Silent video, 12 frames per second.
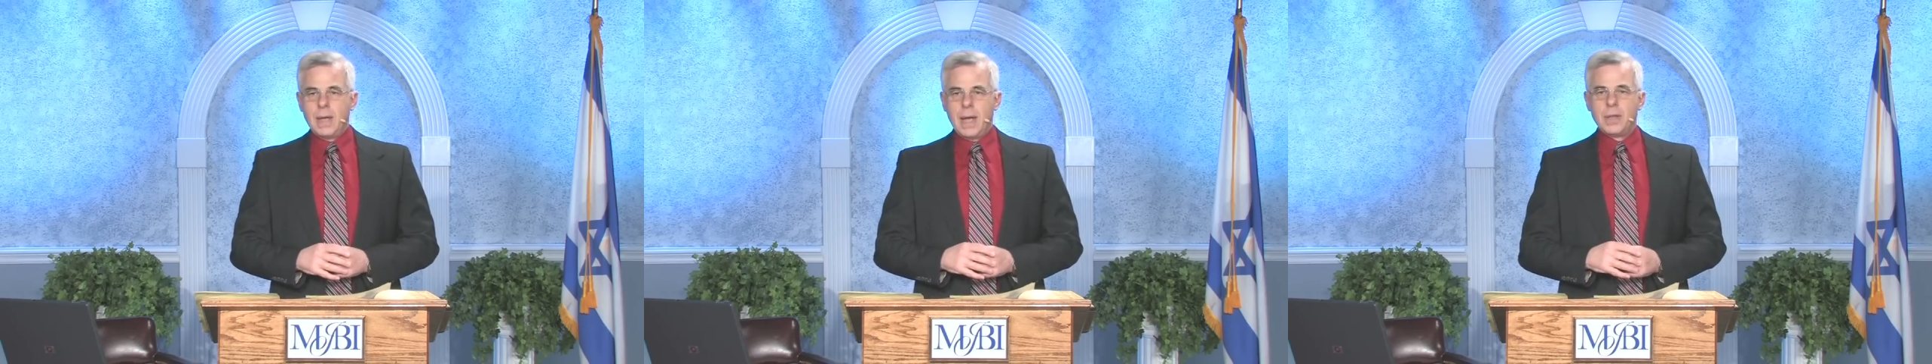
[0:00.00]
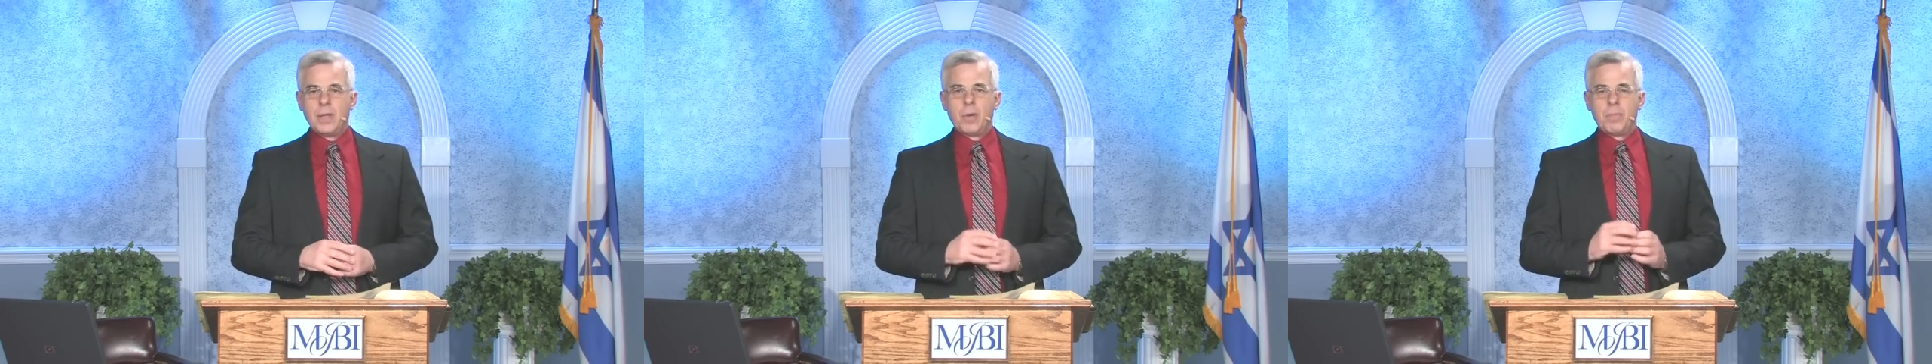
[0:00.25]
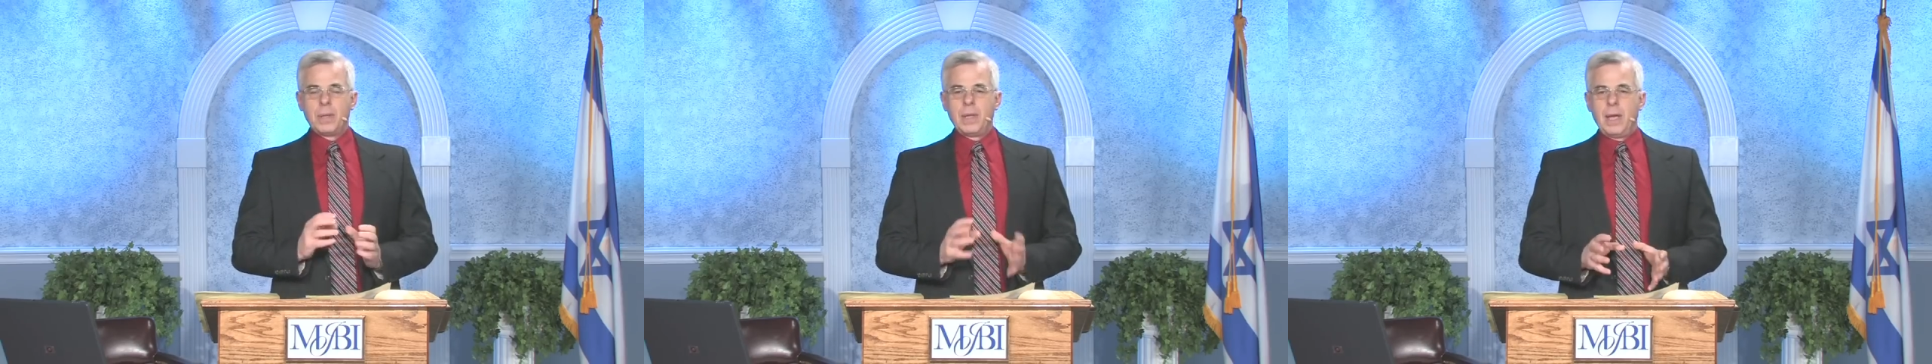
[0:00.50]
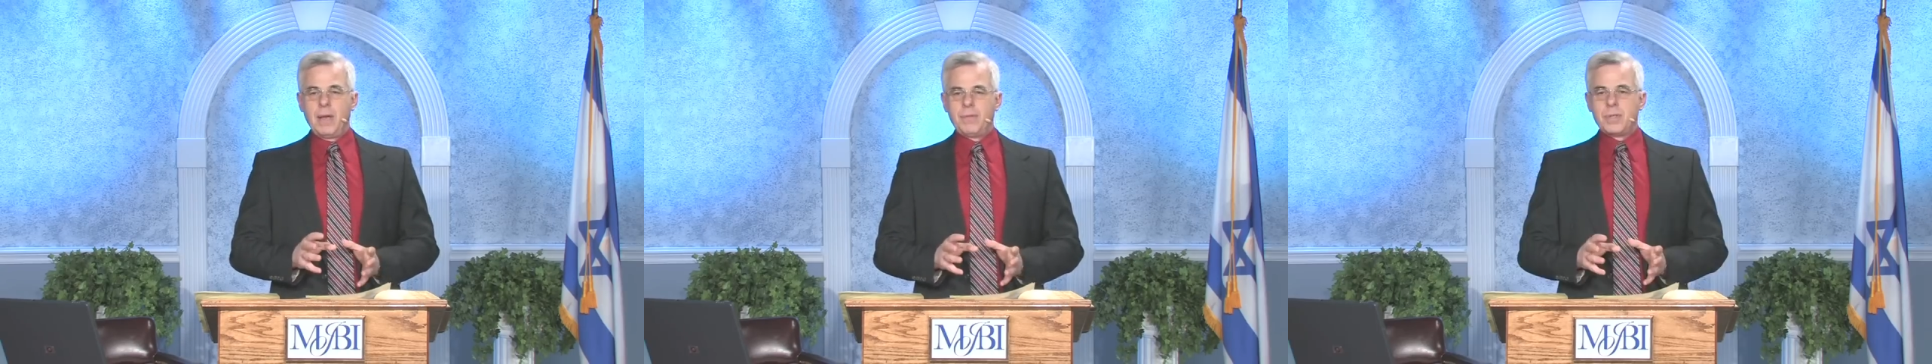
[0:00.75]
and their
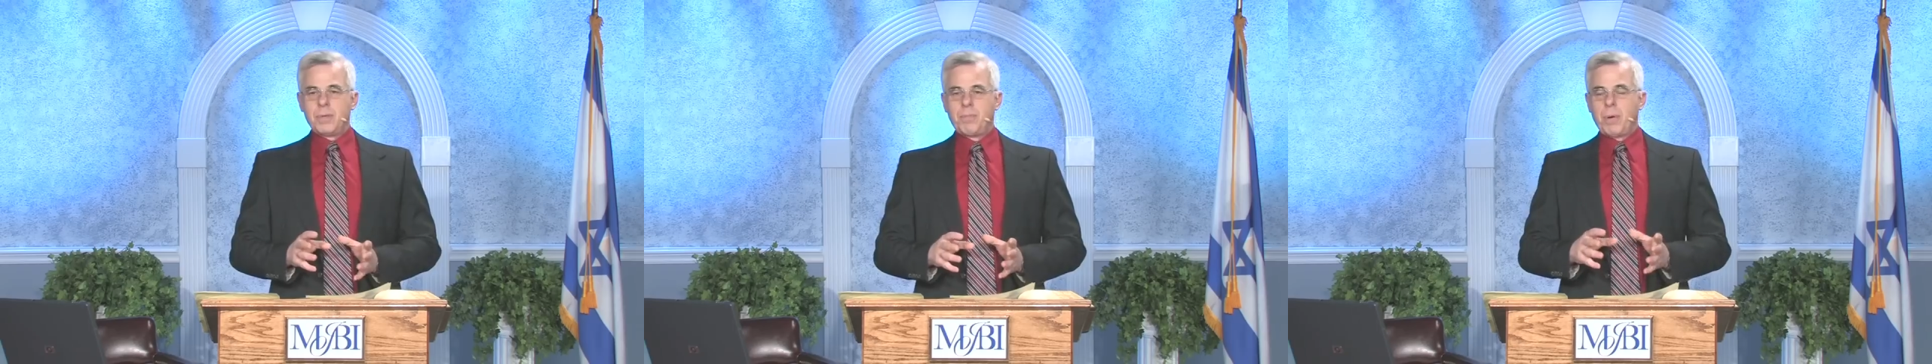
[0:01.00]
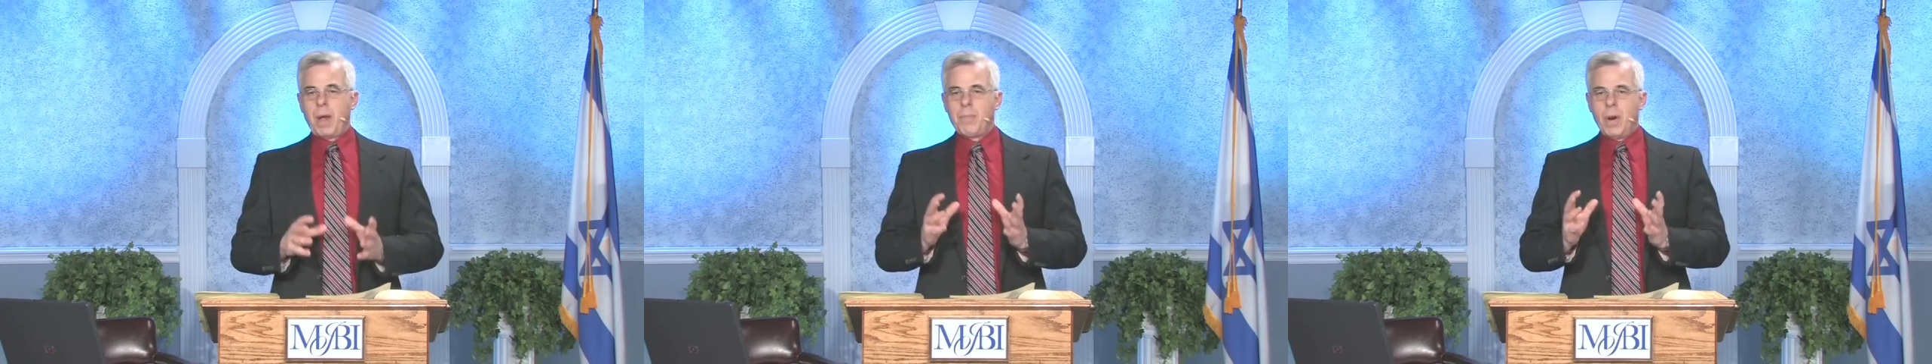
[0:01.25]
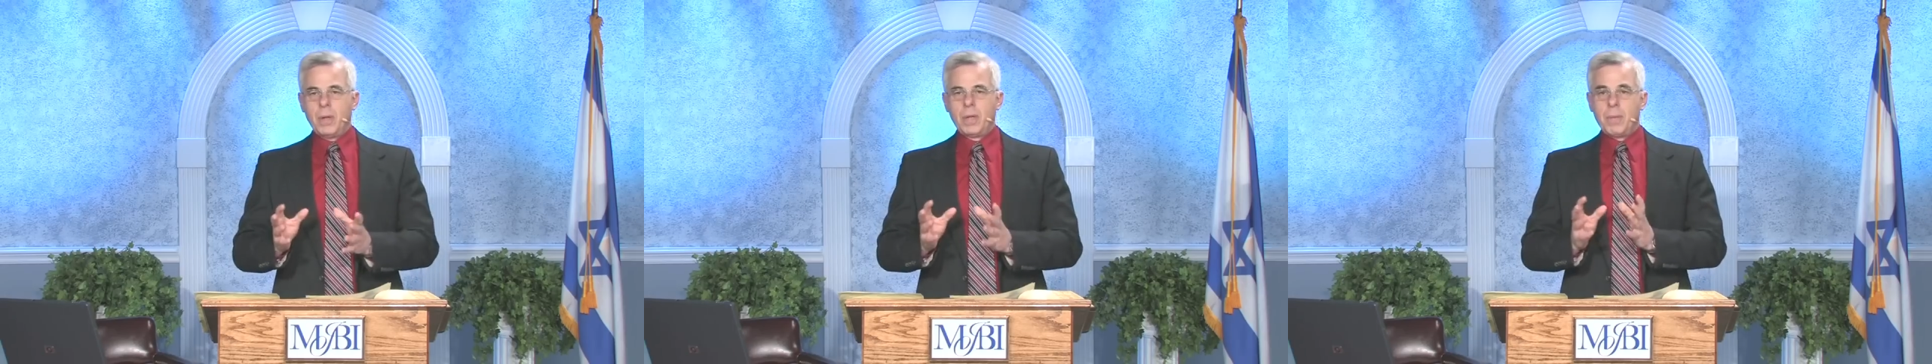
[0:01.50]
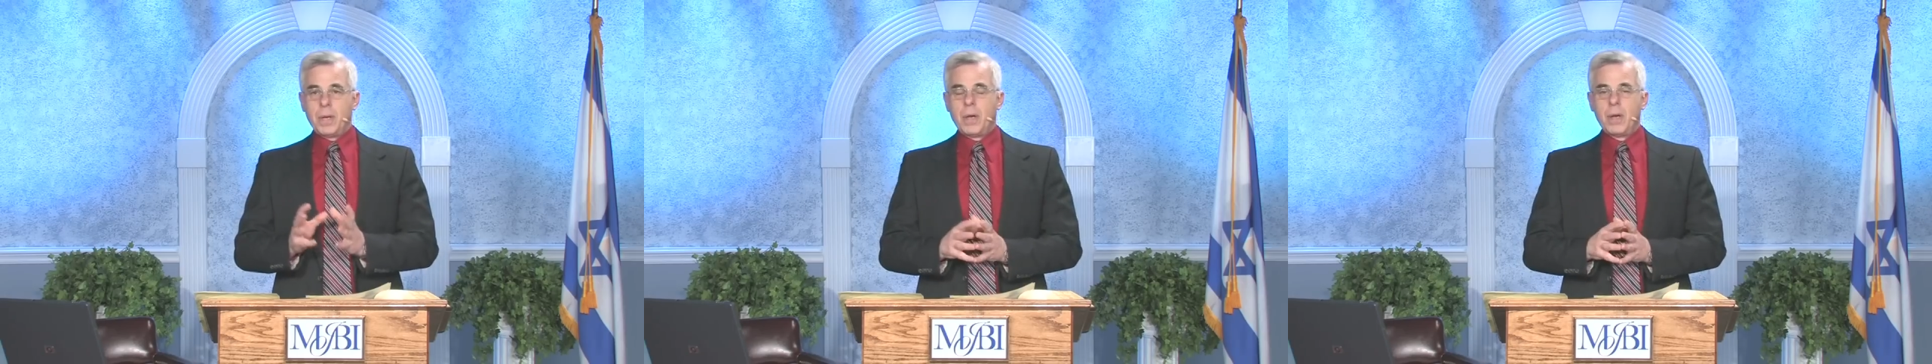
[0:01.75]
beliefs, primarily
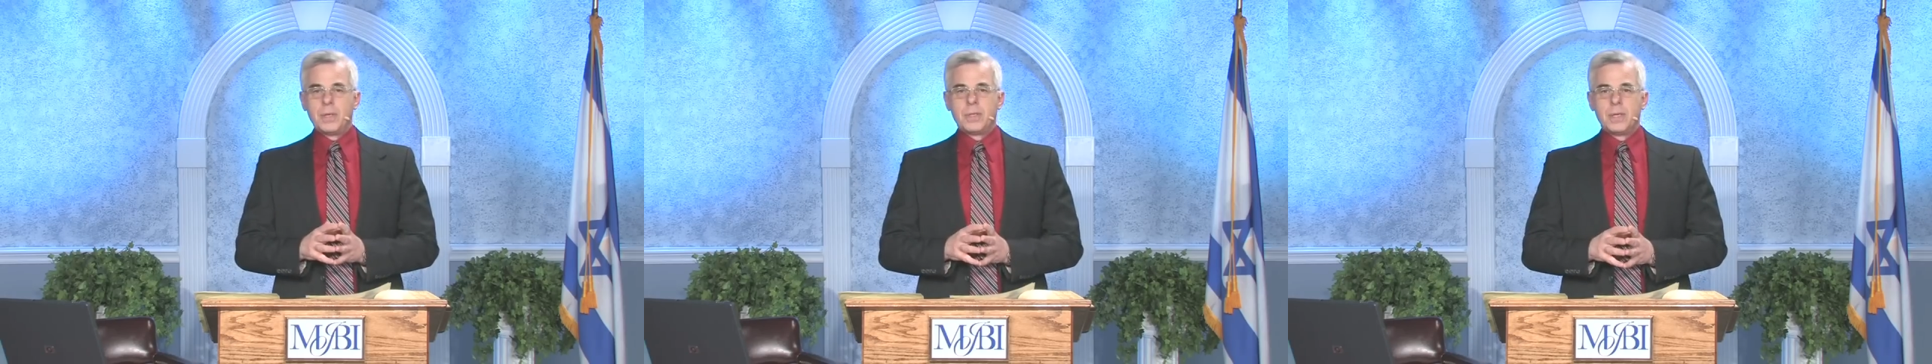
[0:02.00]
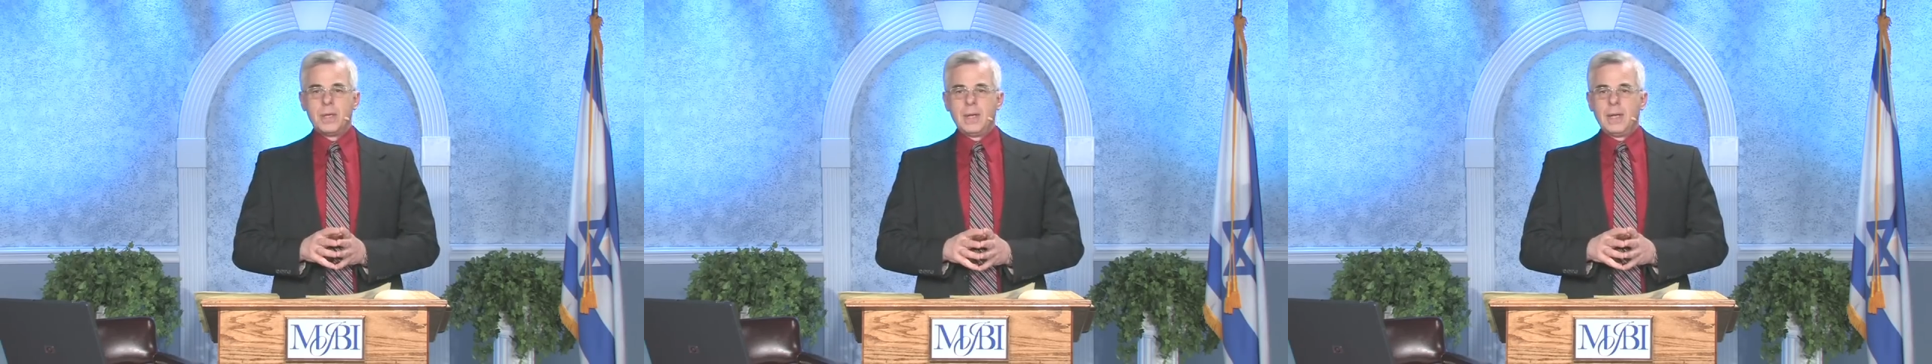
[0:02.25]
because